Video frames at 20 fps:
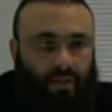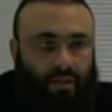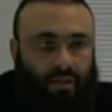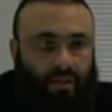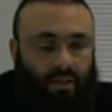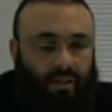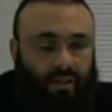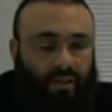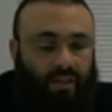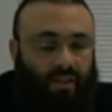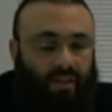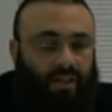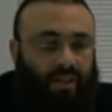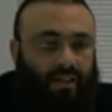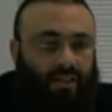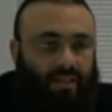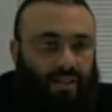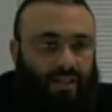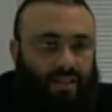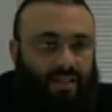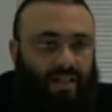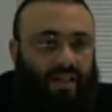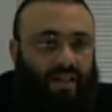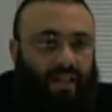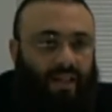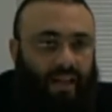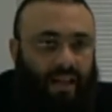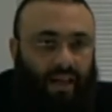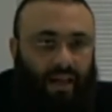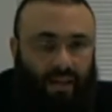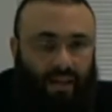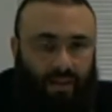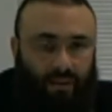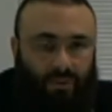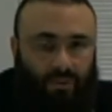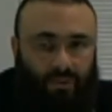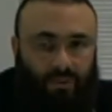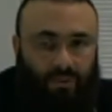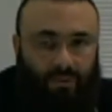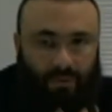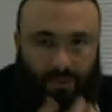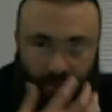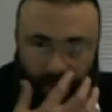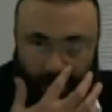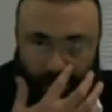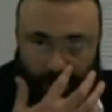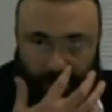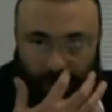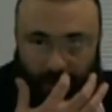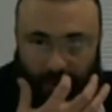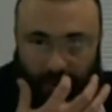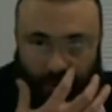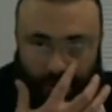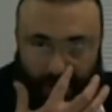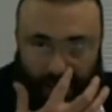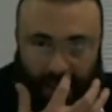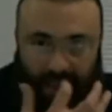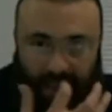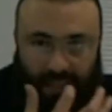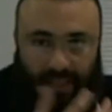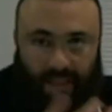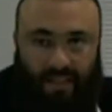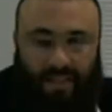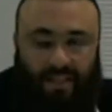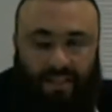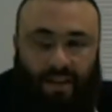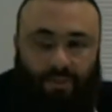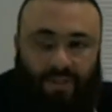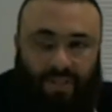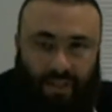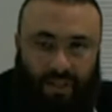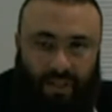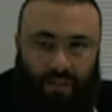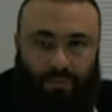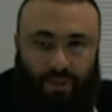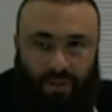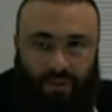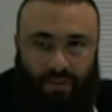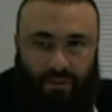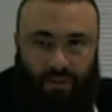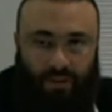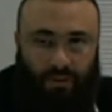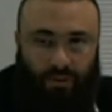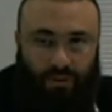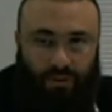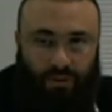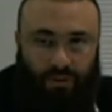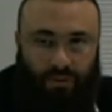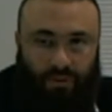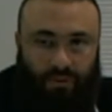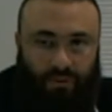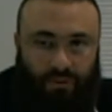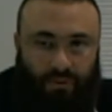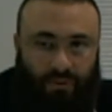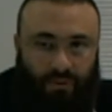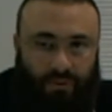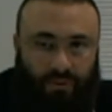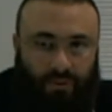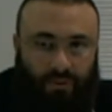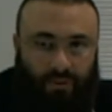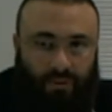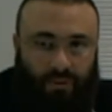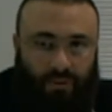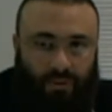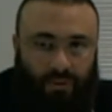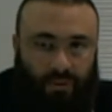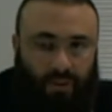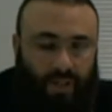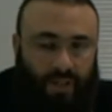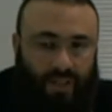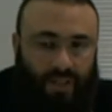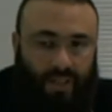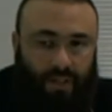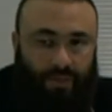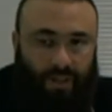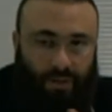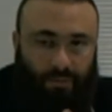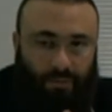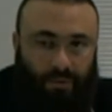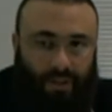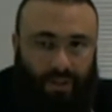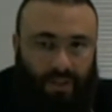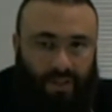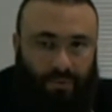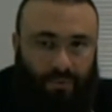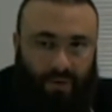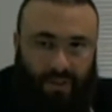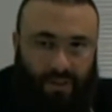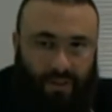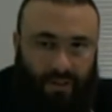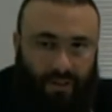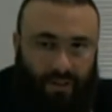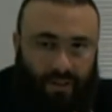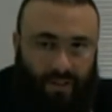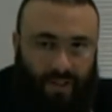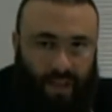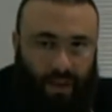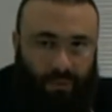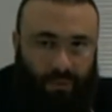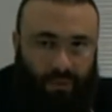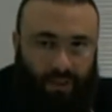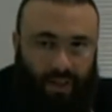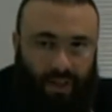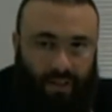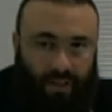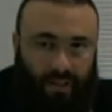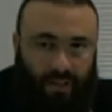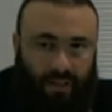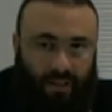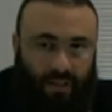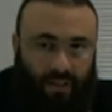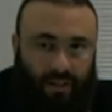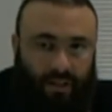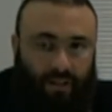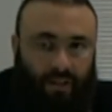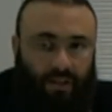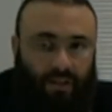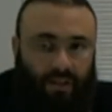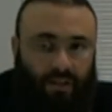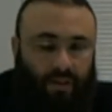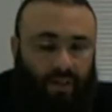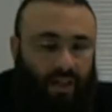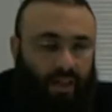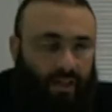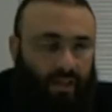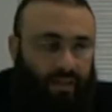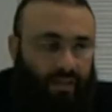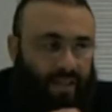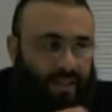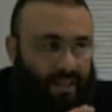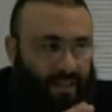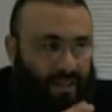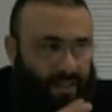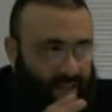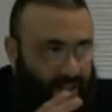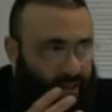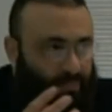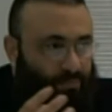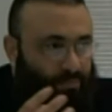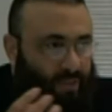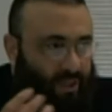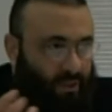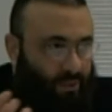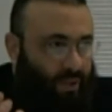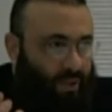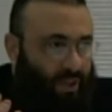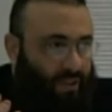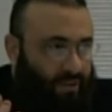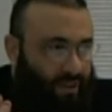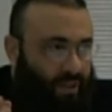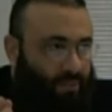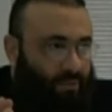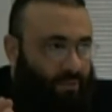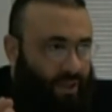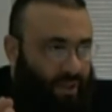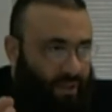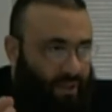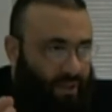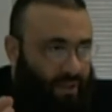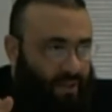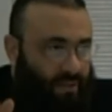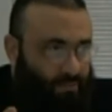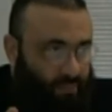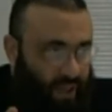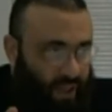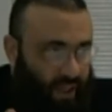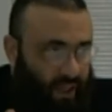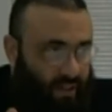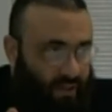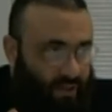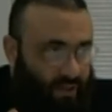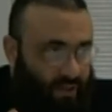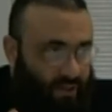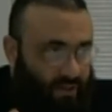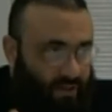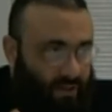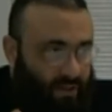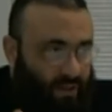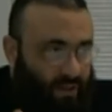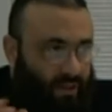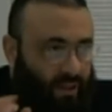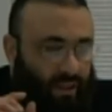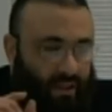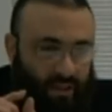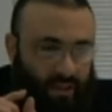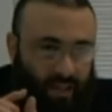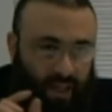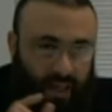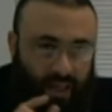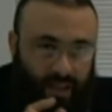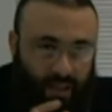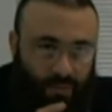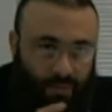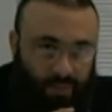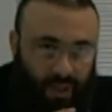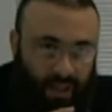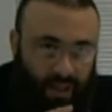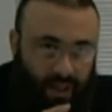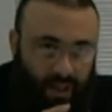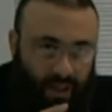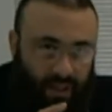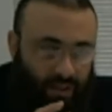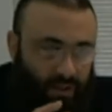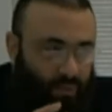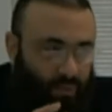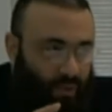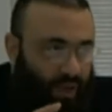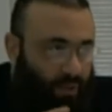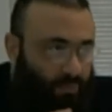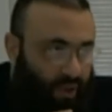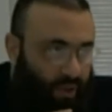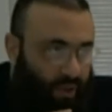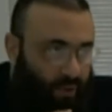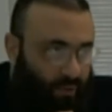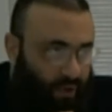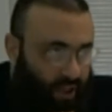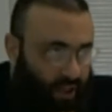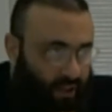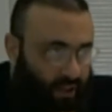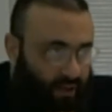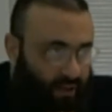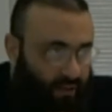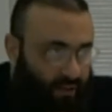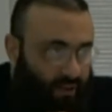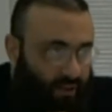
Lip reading: does not allow you to say that Islam is a liberal religion, or Islam and liberalism are the same thing. Yeah, disassemble what liberalism means, take the meanings one by one,